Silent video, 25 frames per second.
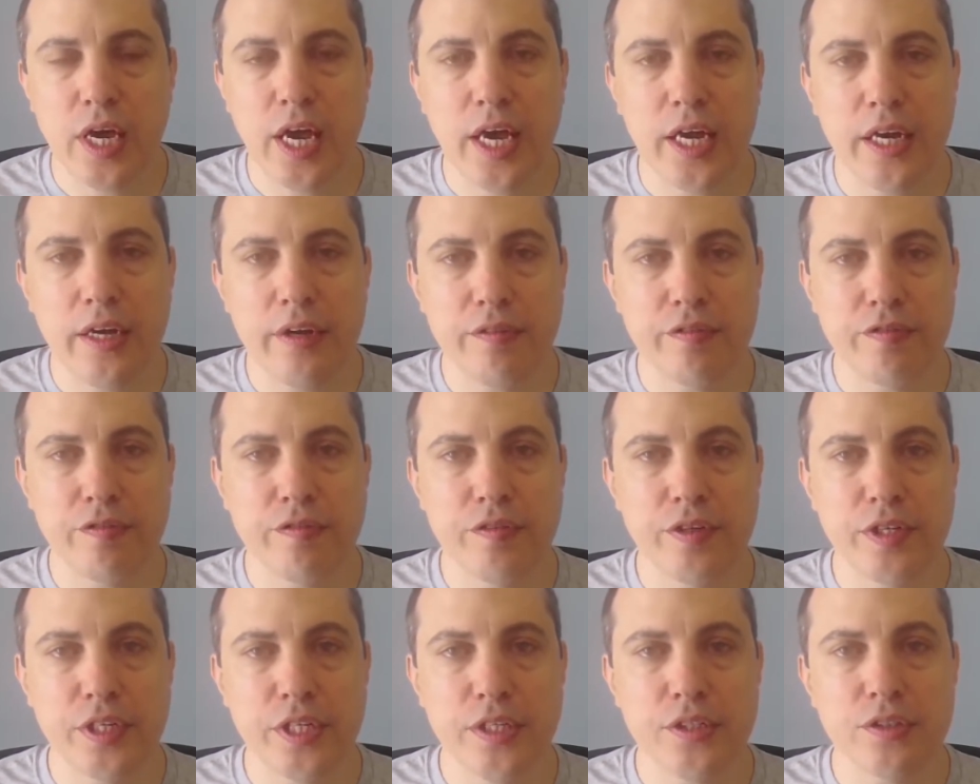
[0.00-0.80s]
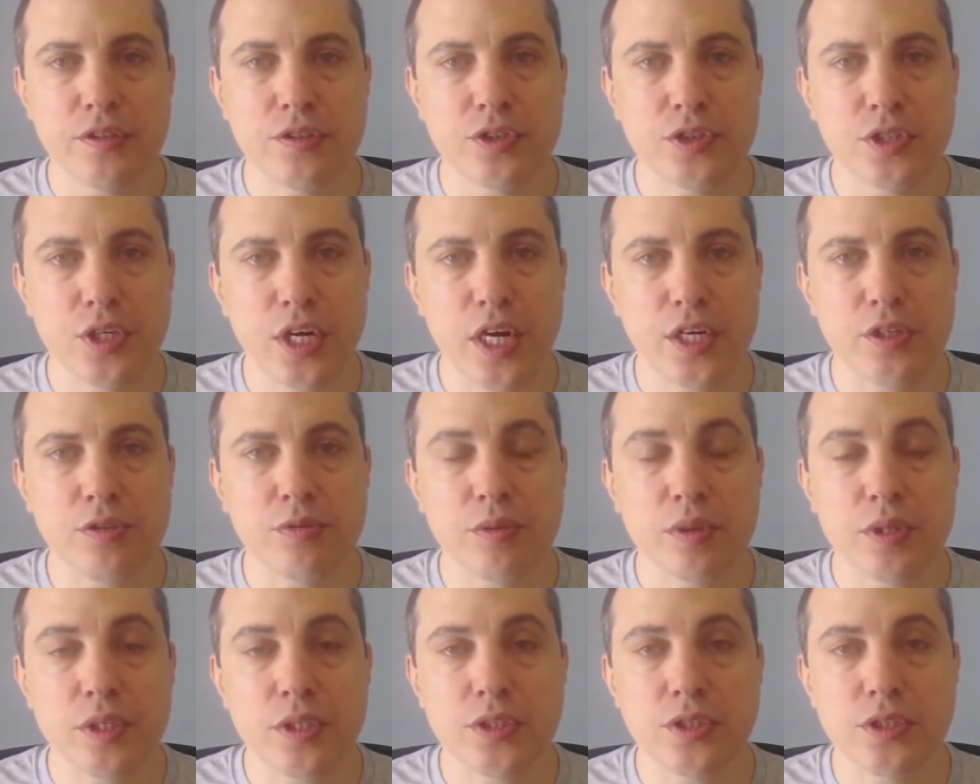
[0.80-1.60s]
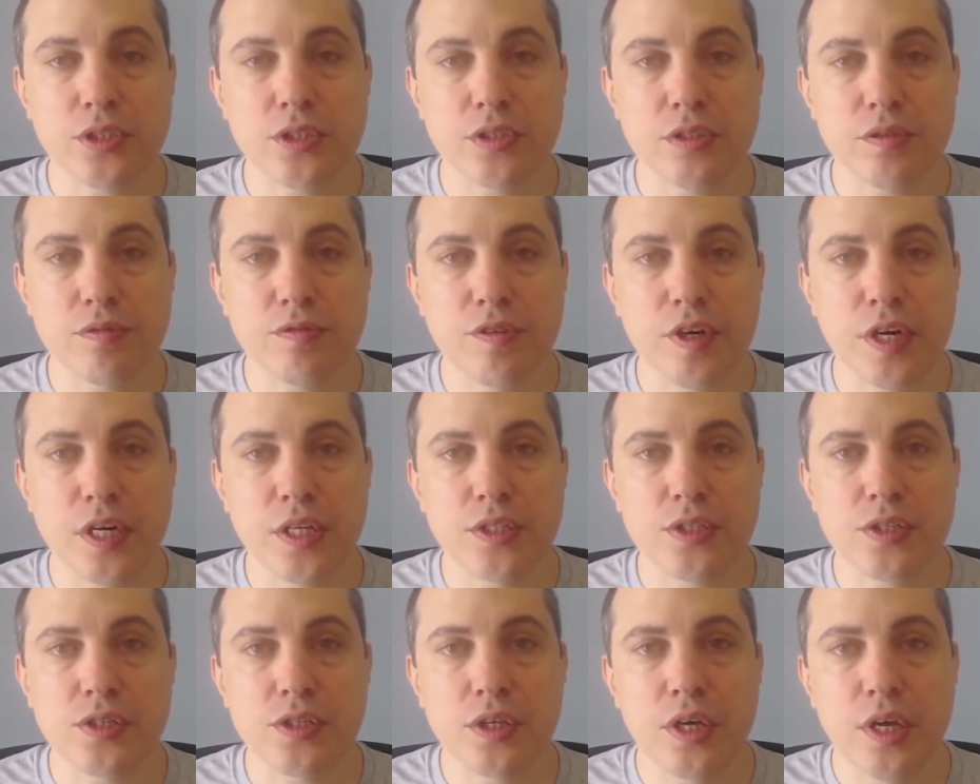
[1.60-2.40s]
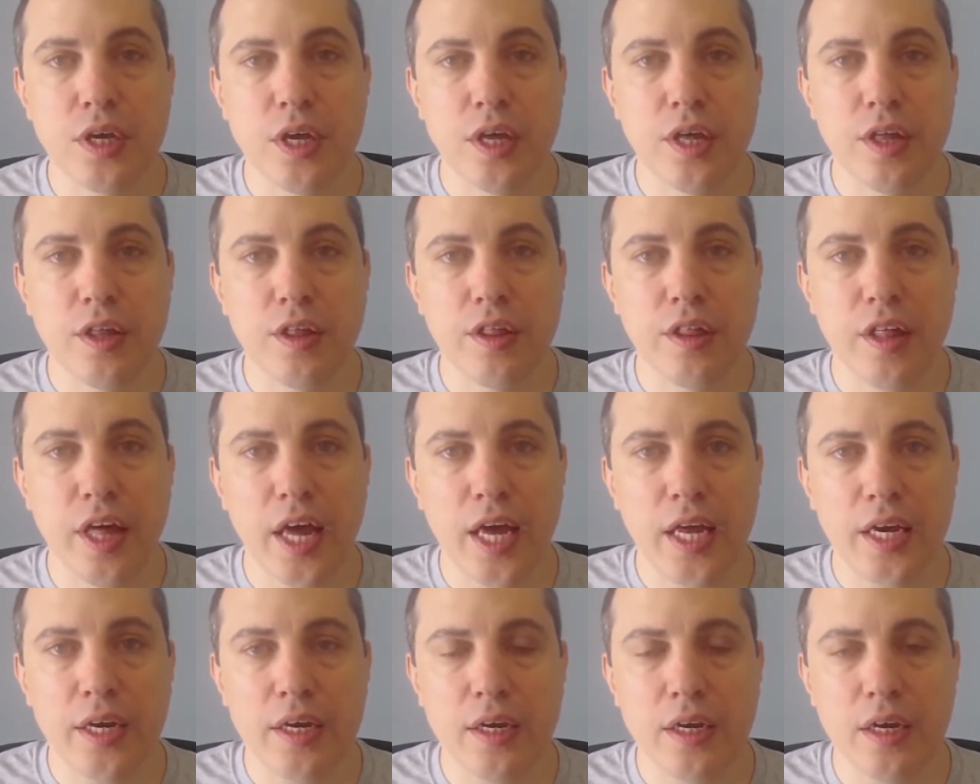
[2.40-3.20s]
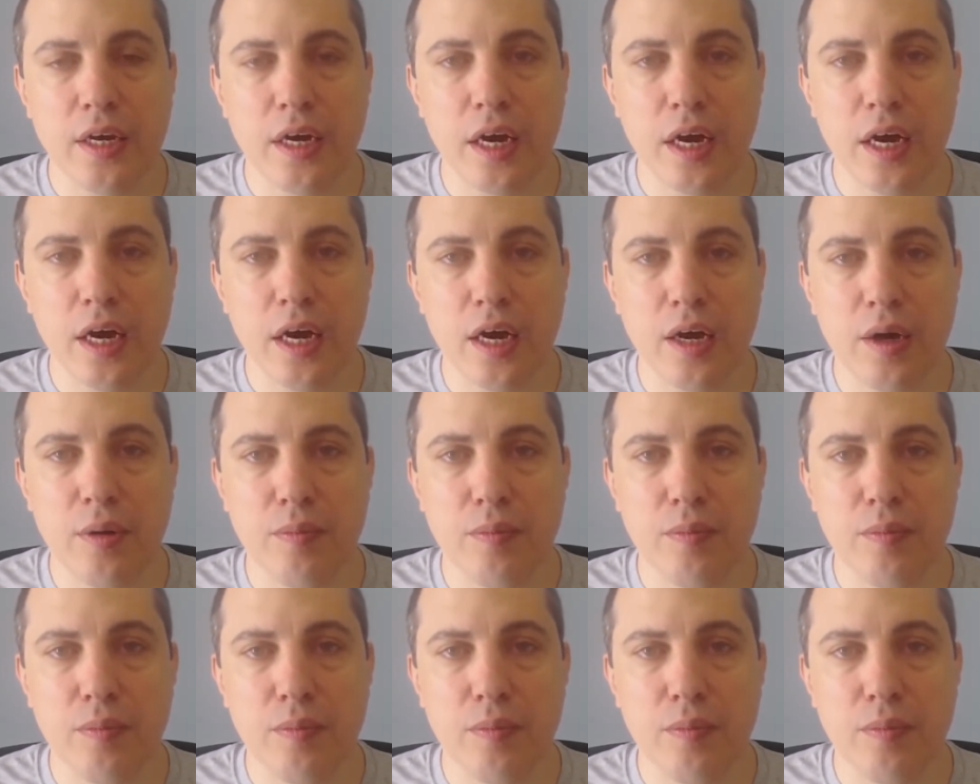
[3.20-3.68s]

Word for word: And if neither side releases the funds, then